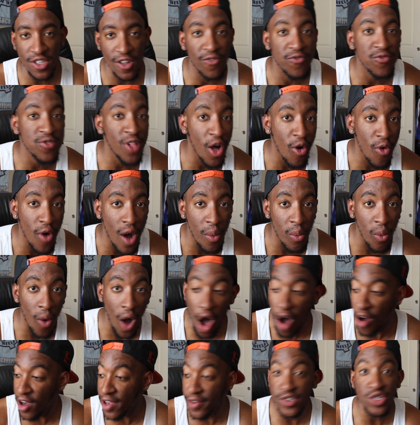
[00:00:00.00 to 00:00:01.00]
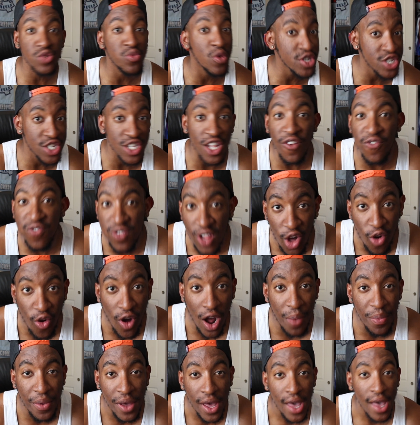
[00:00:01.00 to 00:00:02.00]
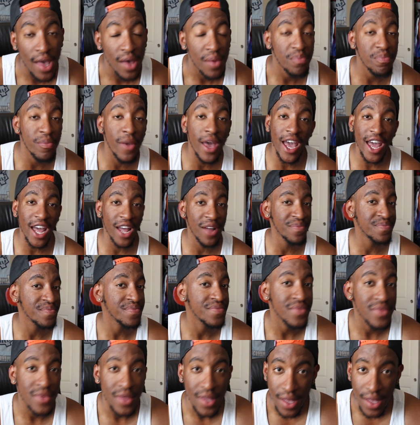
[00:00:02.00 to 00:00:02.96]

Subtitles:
the flow up while he was switching the flow up, man,